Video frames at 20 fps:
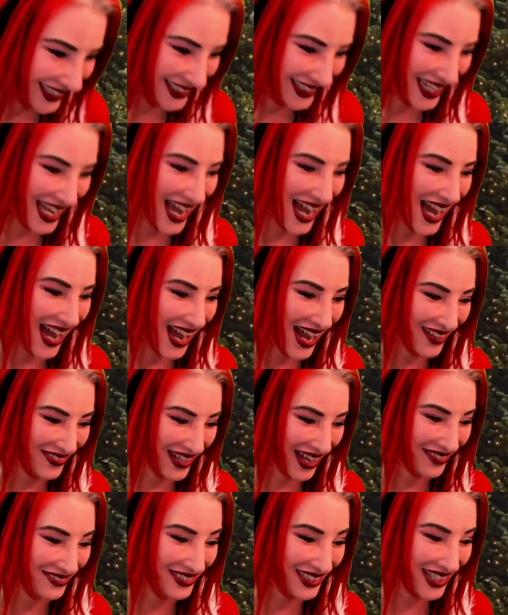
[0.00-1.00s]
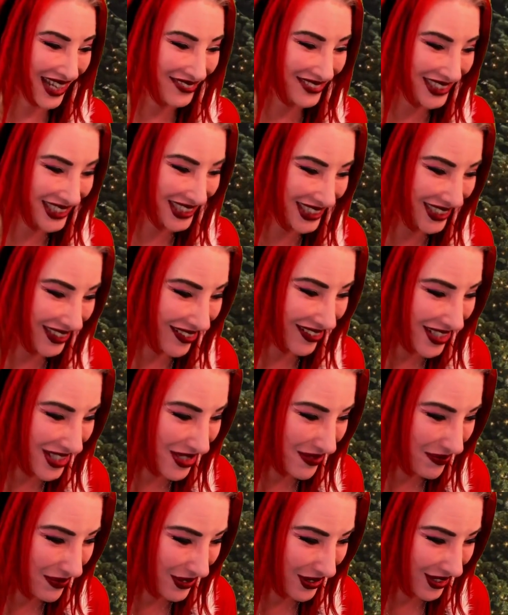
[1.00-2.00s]
Yeah, I'm sure it's
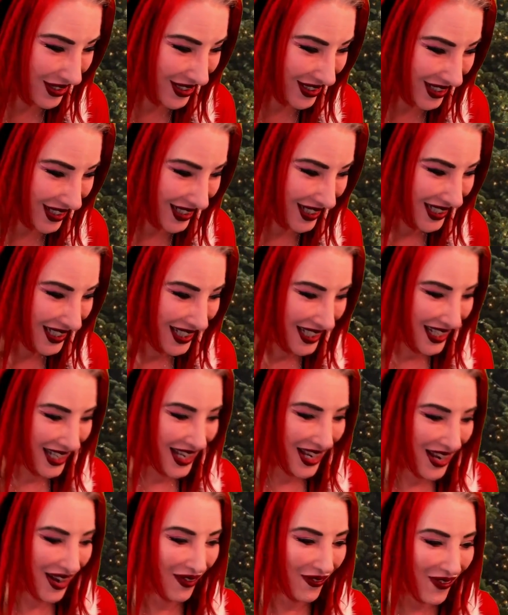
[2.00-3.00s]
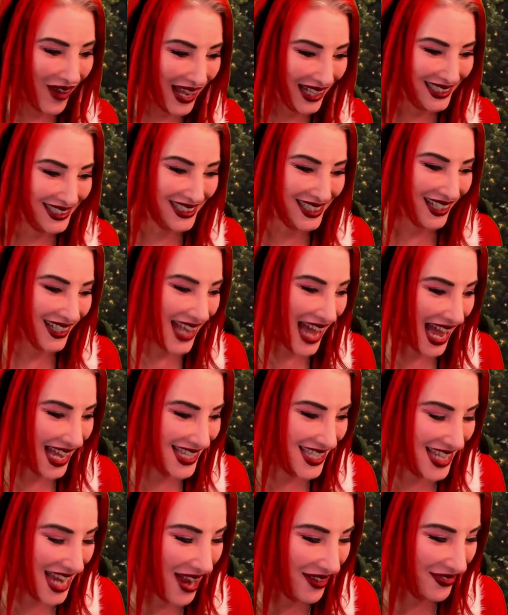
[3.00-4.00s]
brutal. When's the
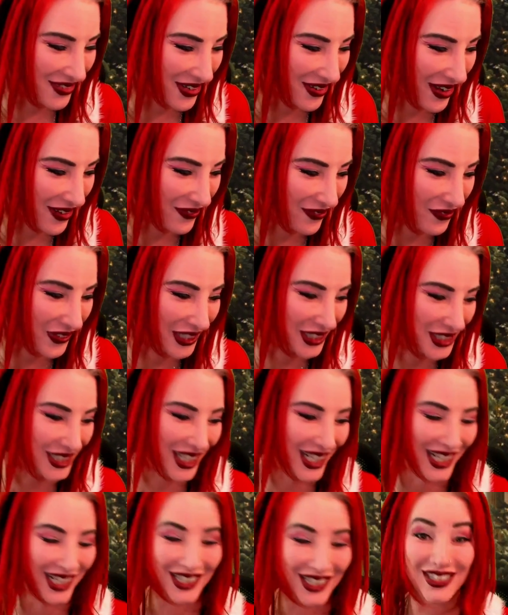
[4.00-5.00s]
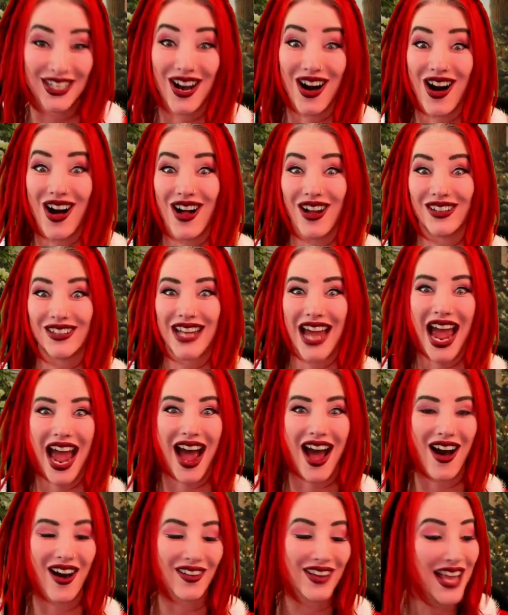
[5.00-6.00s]
last time you went fishing? Called
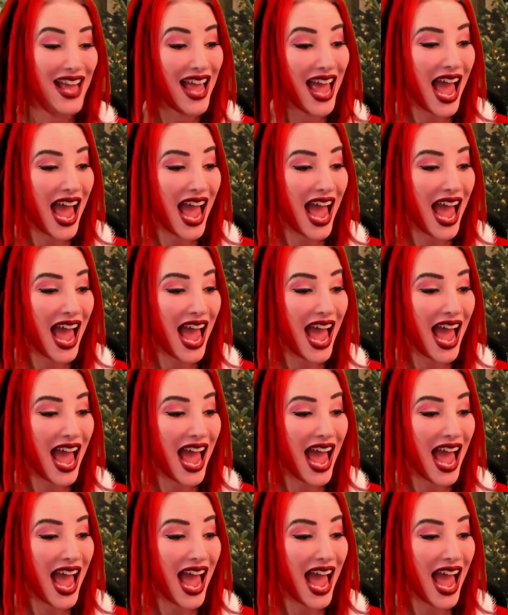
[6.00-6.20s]
out.